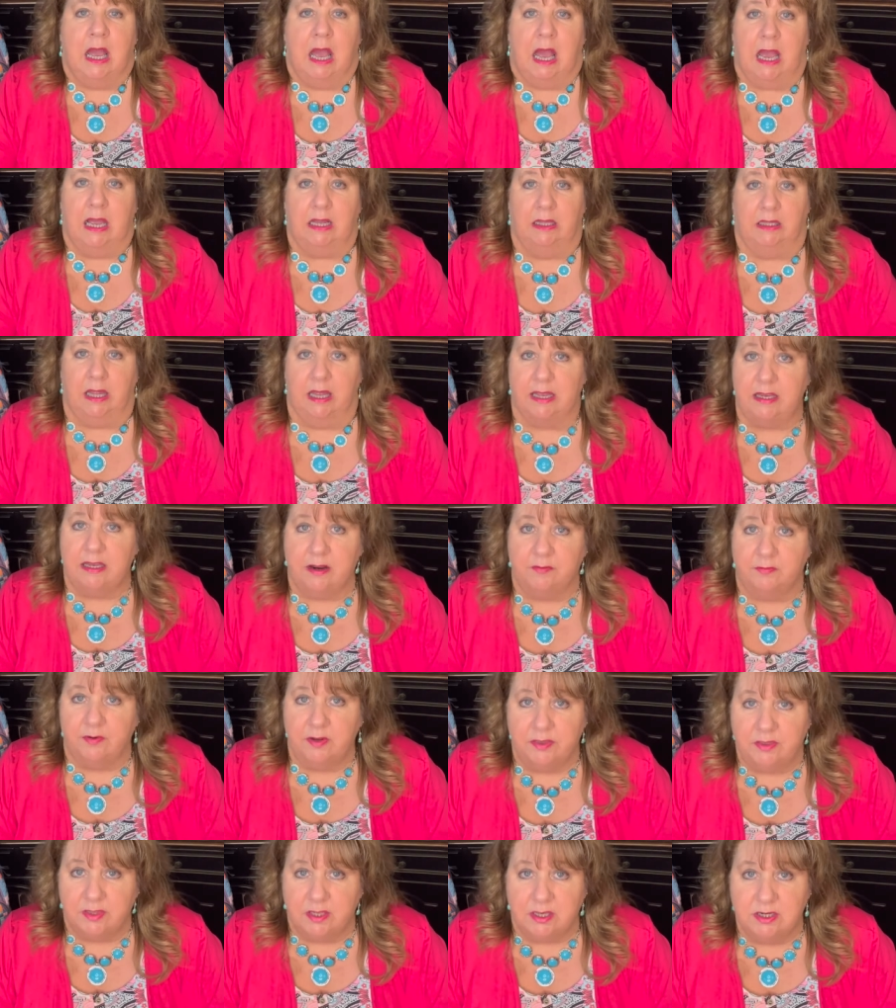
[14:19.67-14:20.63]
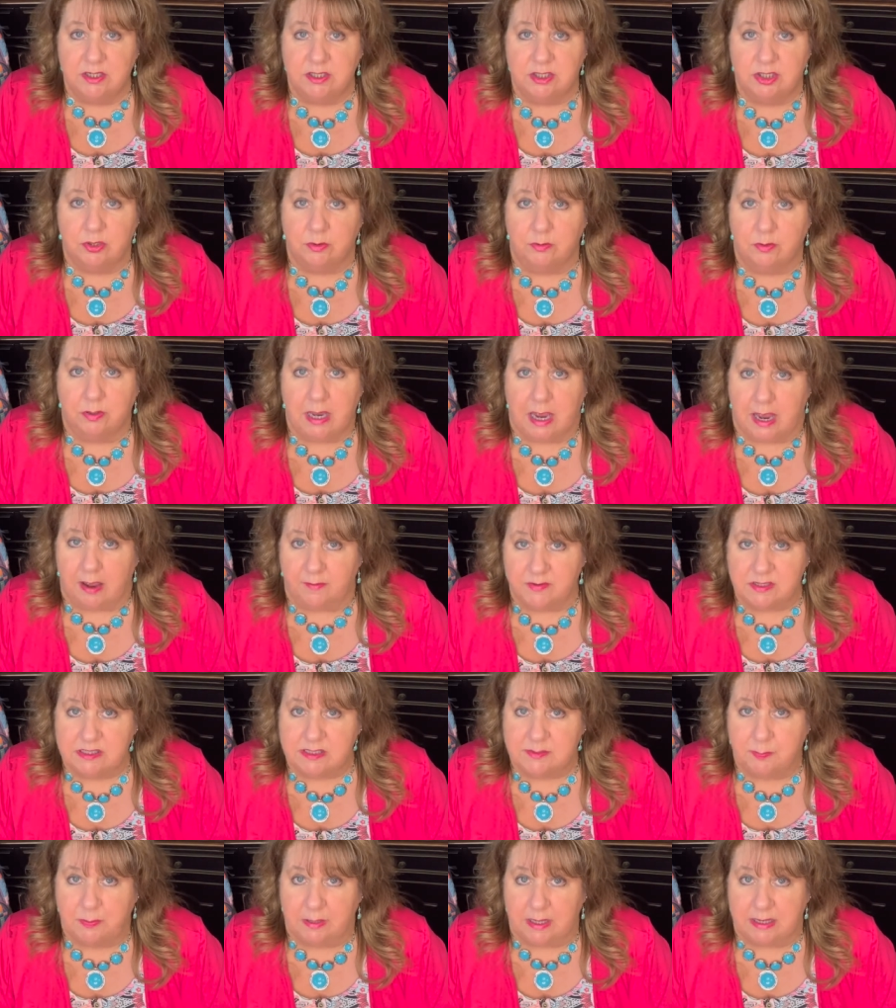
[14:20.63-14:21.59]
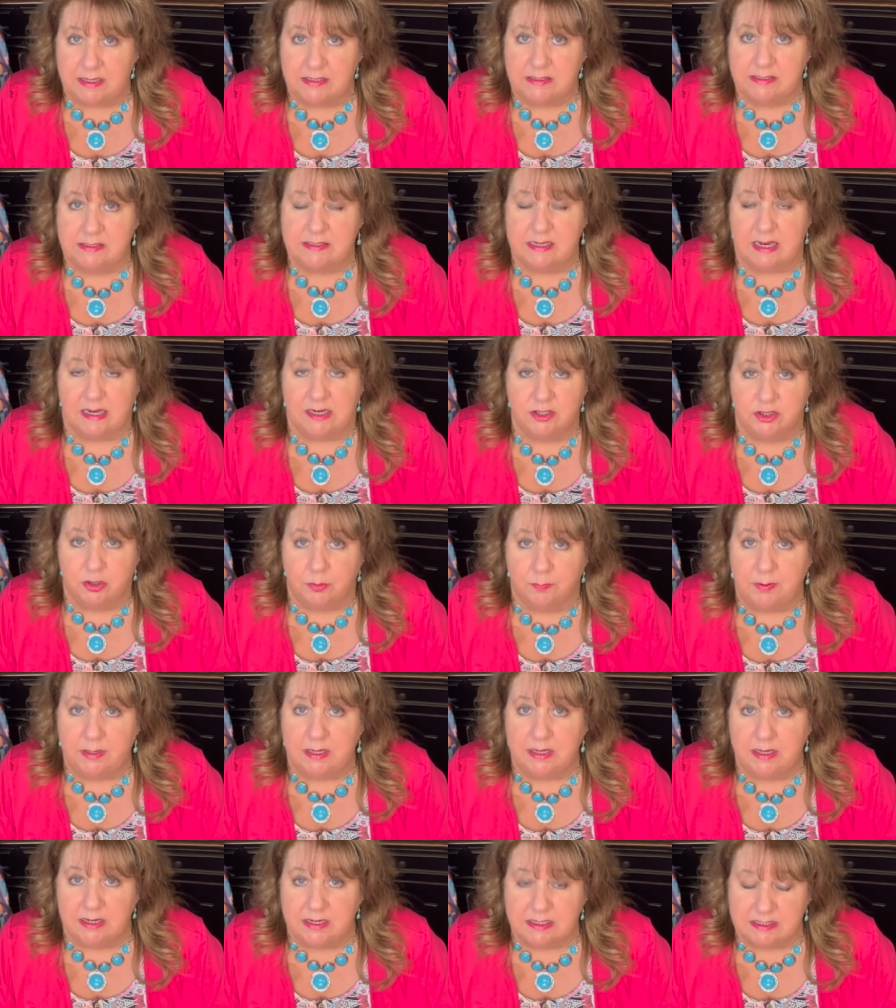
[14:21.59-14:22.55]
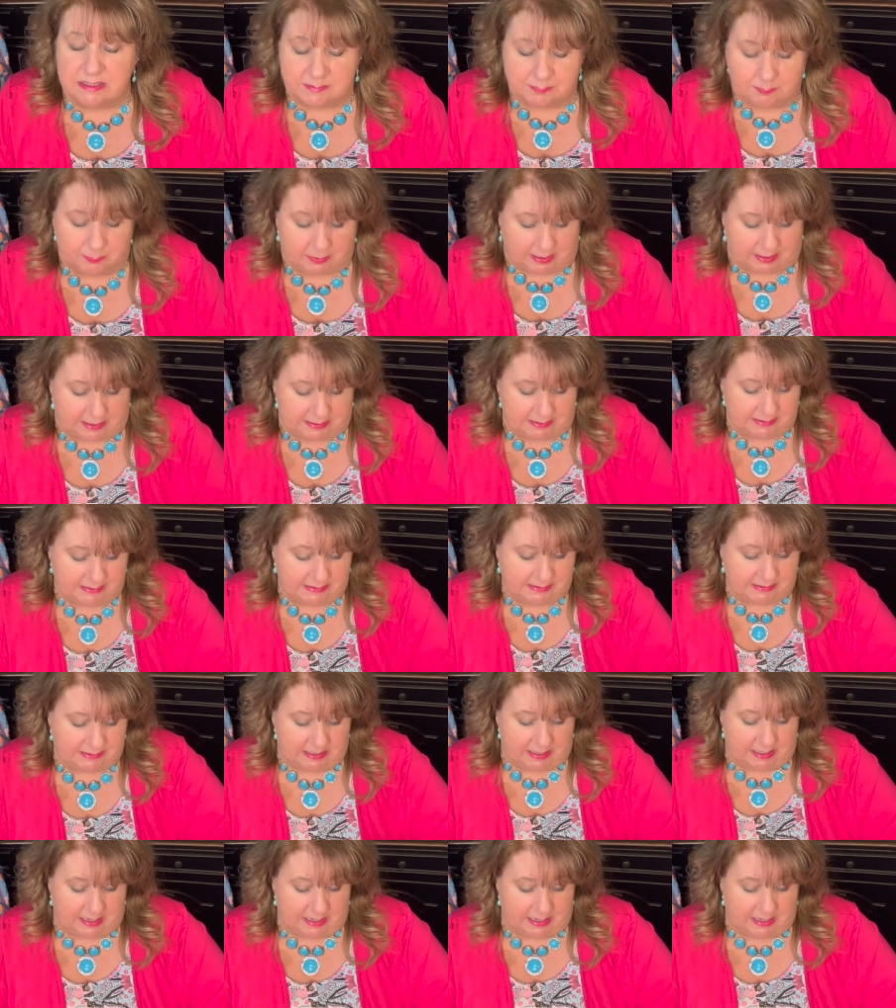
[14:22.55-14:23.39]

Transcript: I like everything to have its place and to be in its place.